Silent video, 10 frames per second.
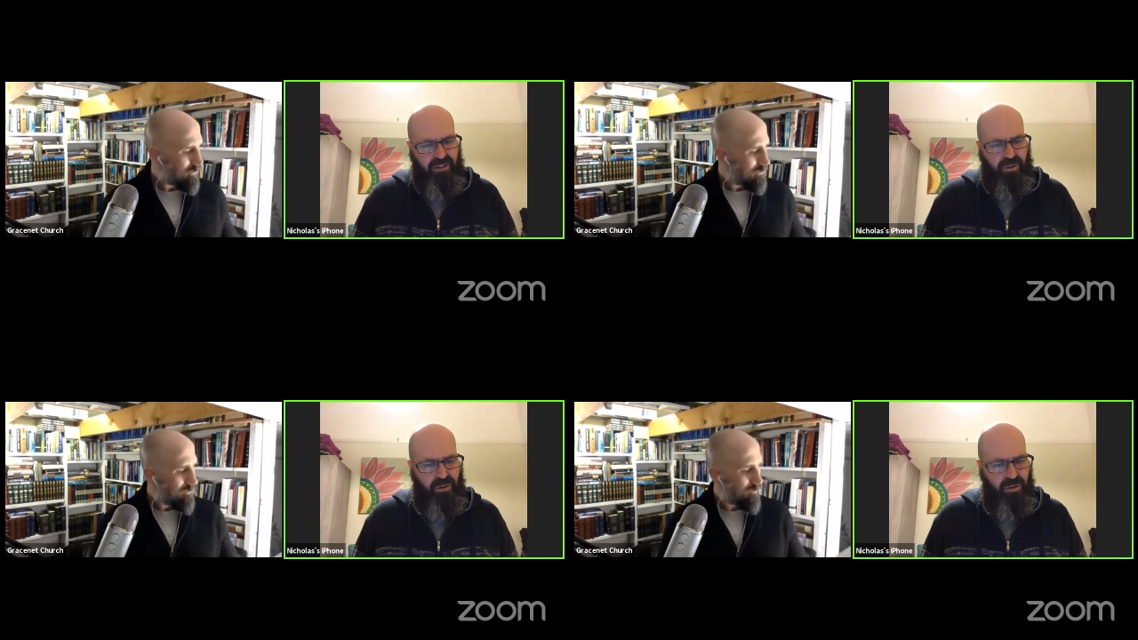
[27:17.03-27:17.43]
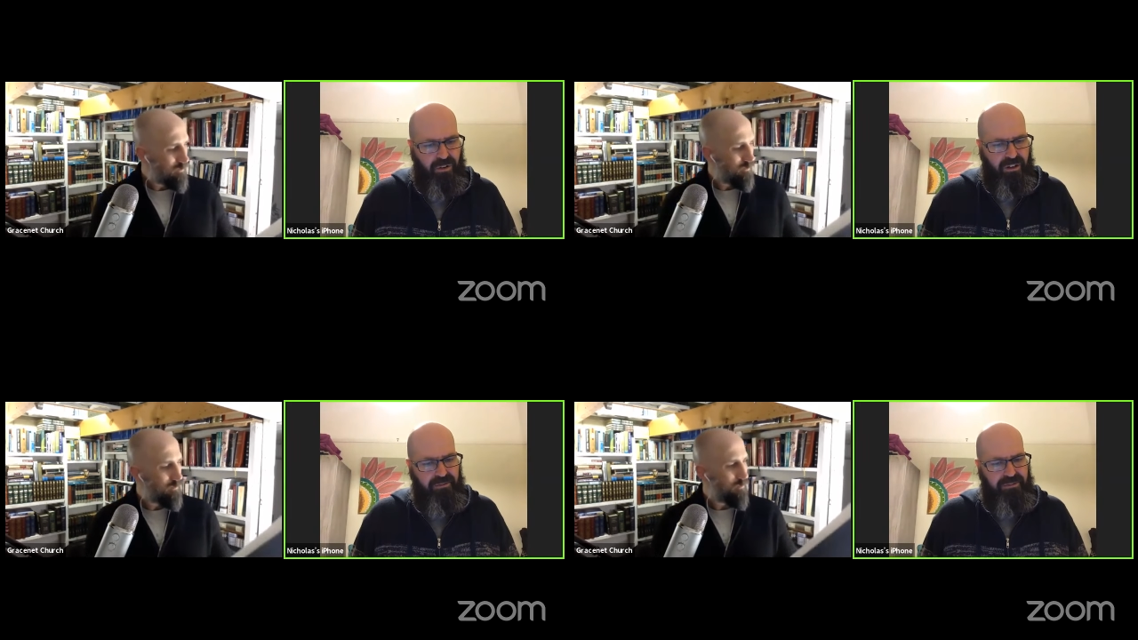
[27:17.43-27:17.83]

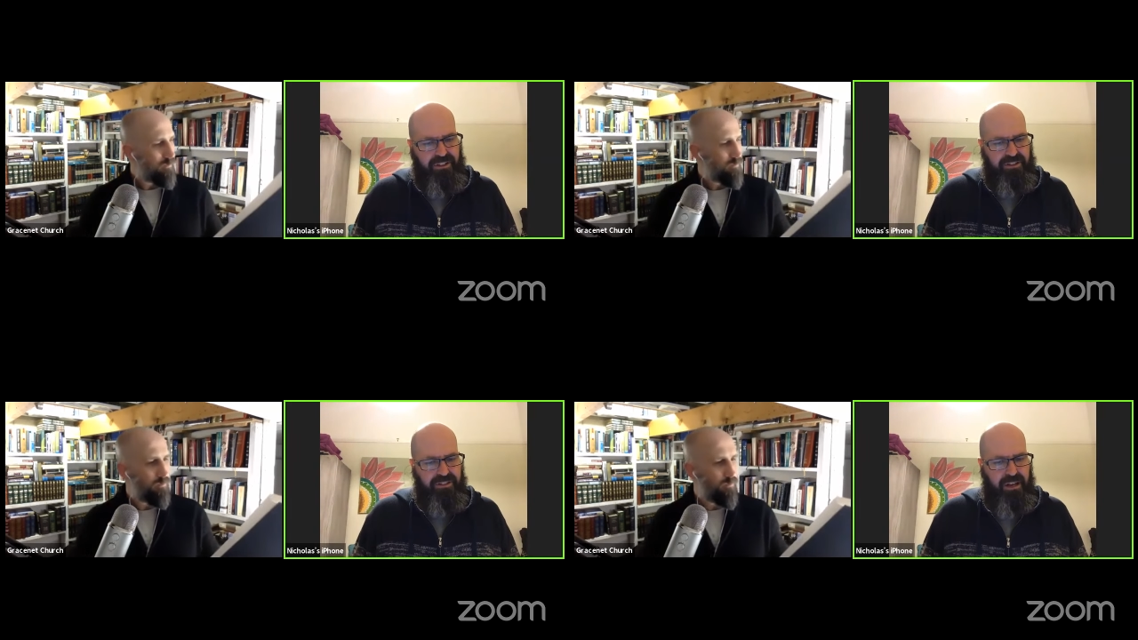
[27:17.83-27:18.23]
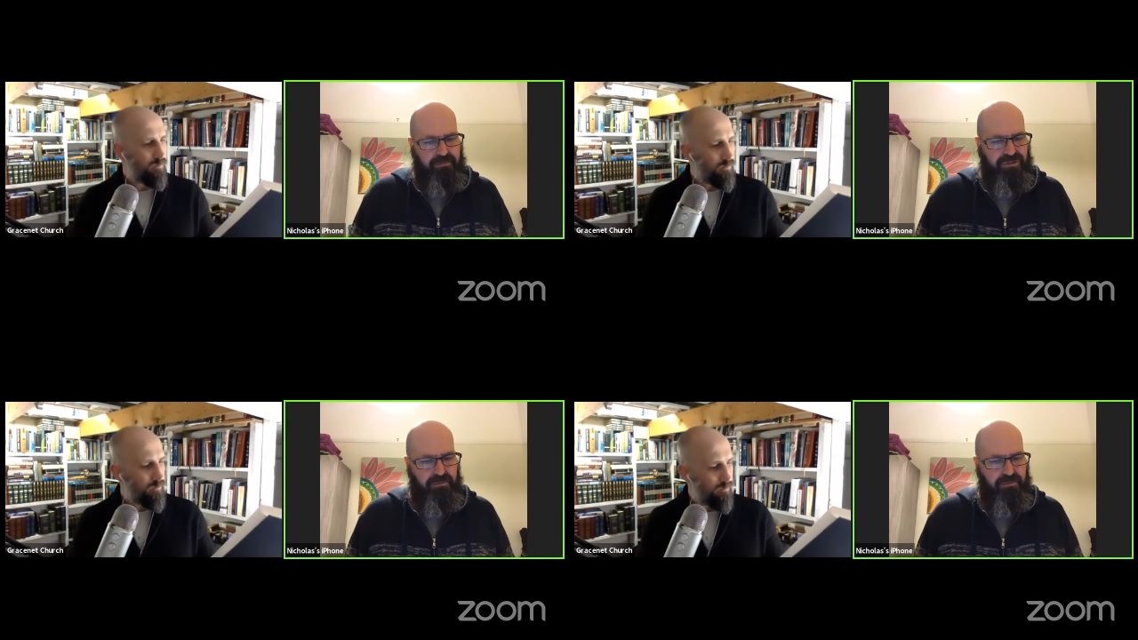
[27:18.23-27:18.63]
Speaker 1: All of this
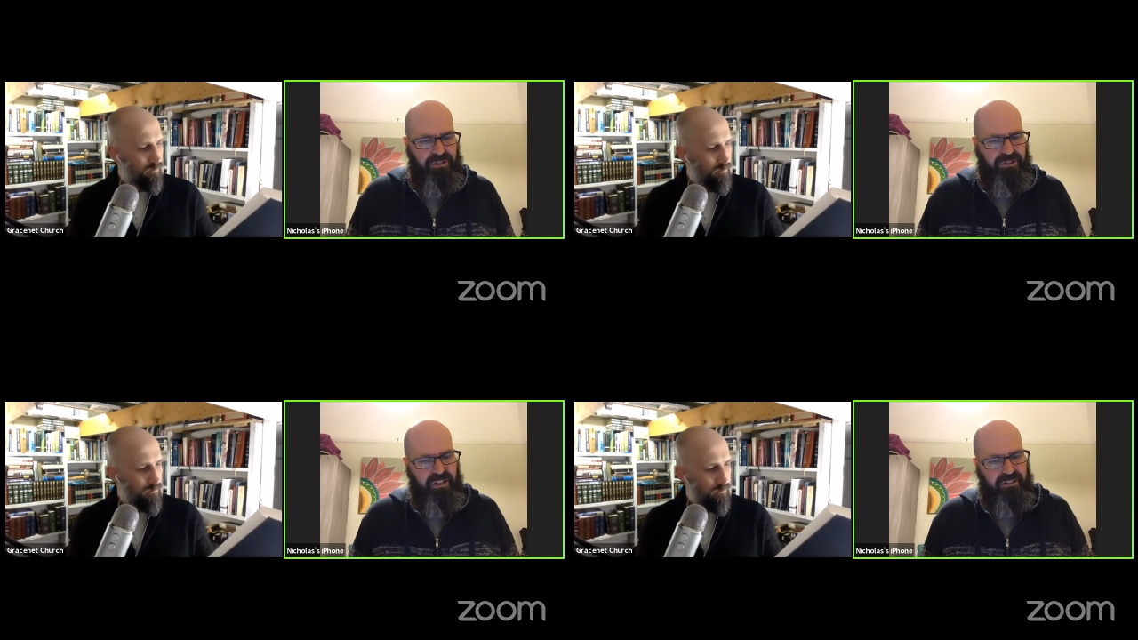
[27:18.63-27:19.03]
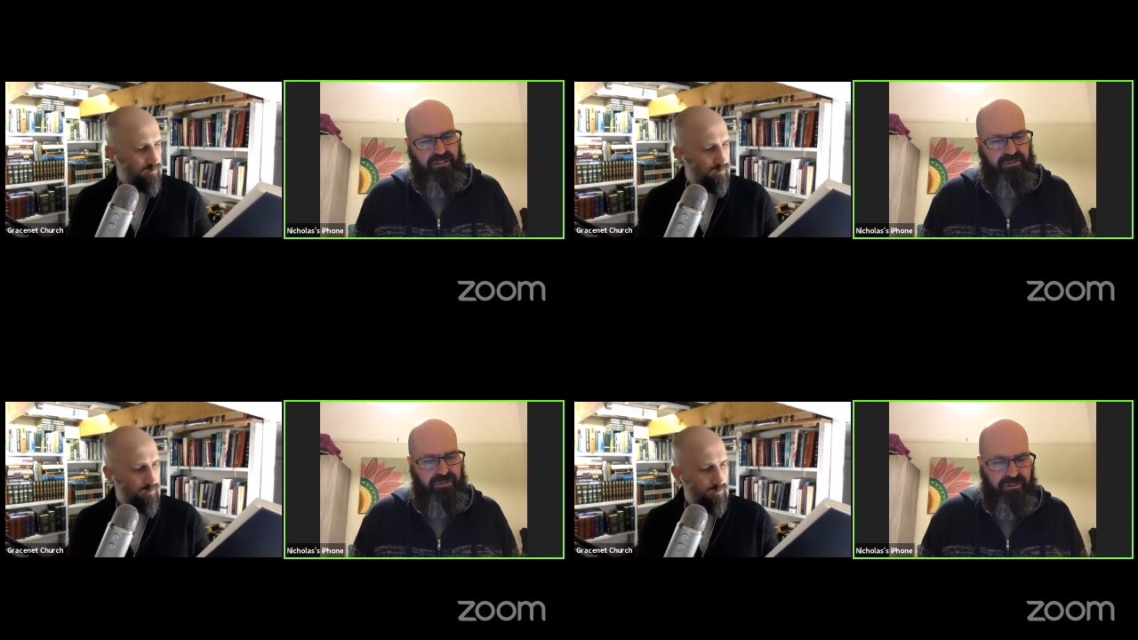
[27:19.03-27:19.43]
comes from
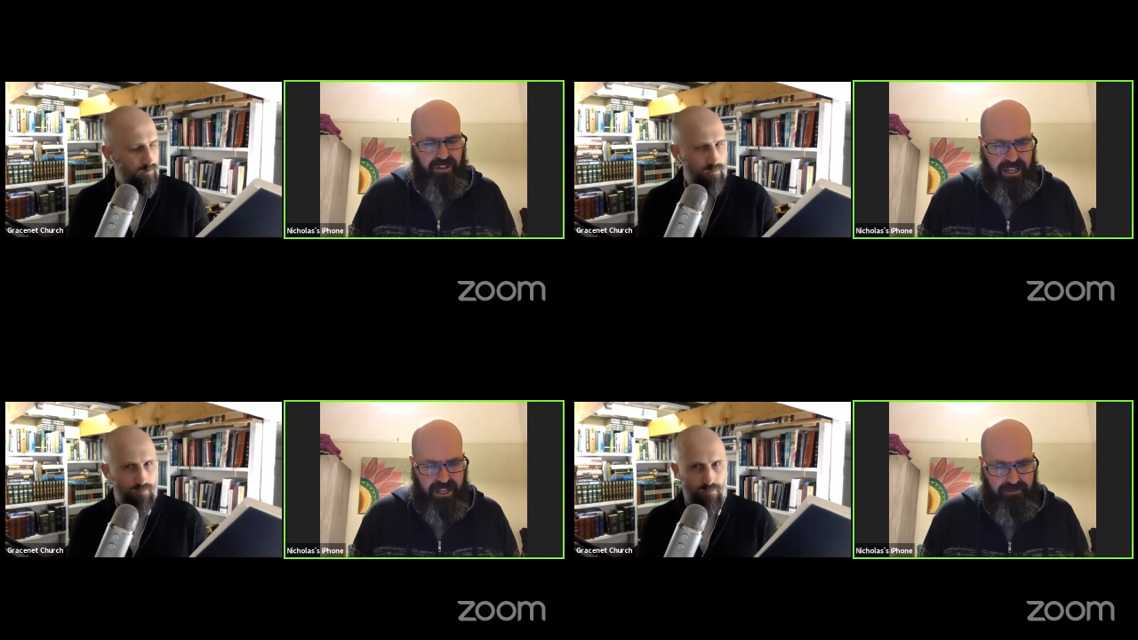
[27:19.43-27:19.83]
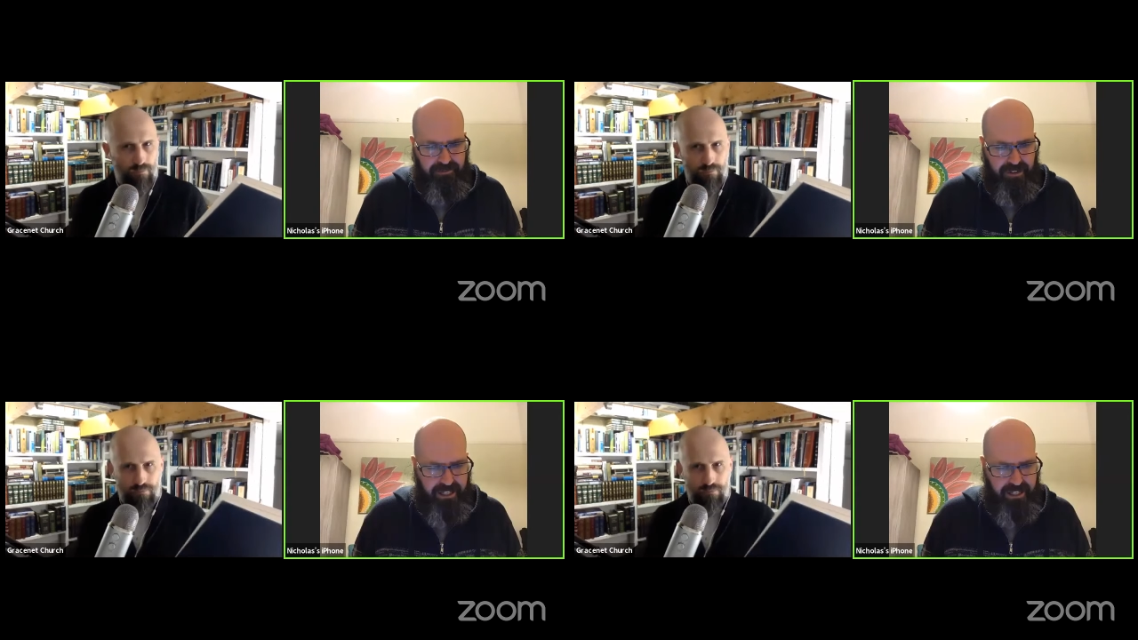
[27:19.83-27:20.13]
sin, for, um,